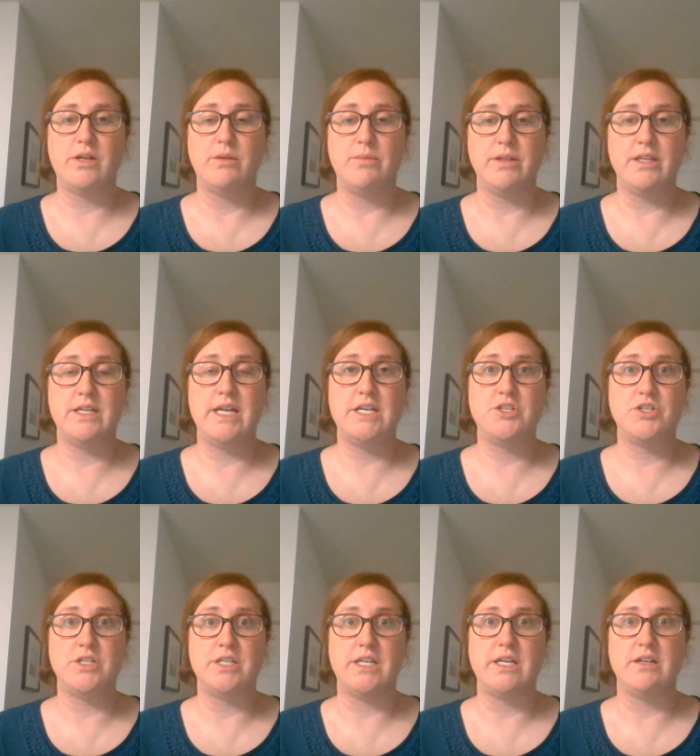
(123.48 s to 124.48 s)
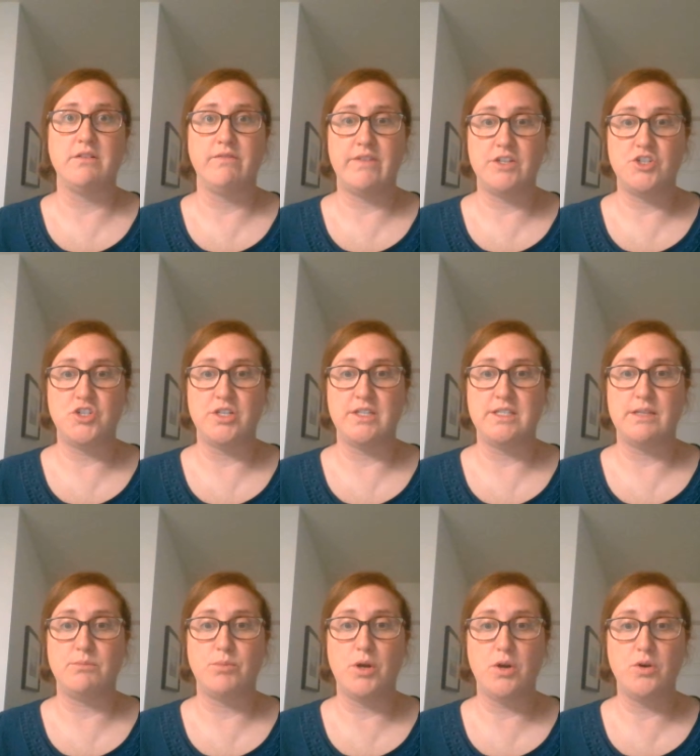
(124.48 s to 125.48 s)
rehabilitation interventions
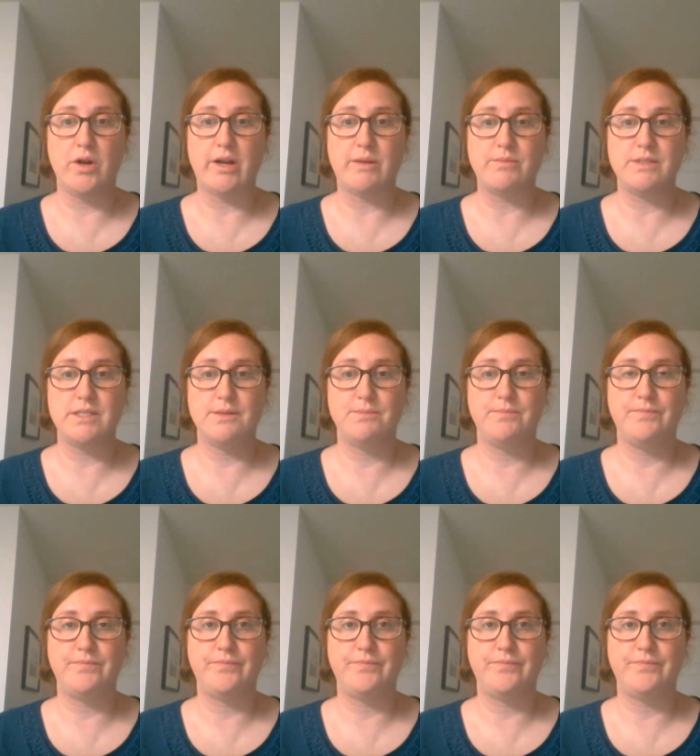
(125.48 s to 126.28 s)
and programs.